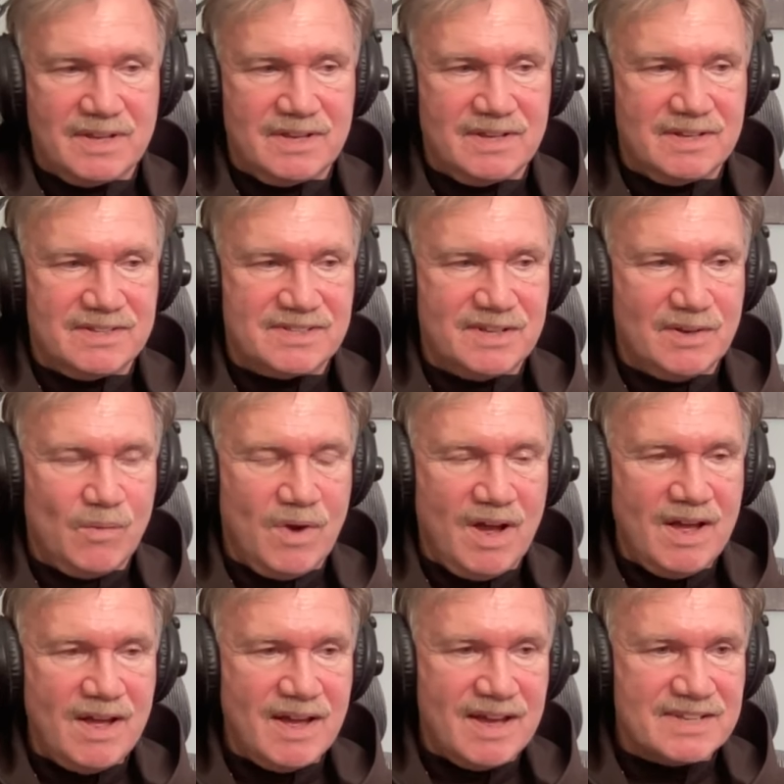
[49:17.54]
He said,
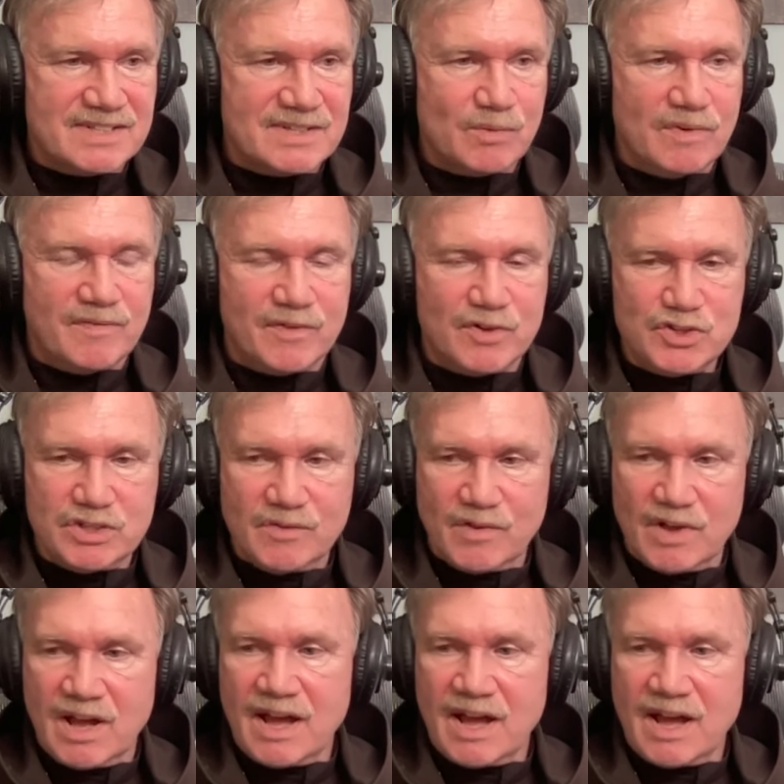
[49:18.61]
why? I said, well, first of all,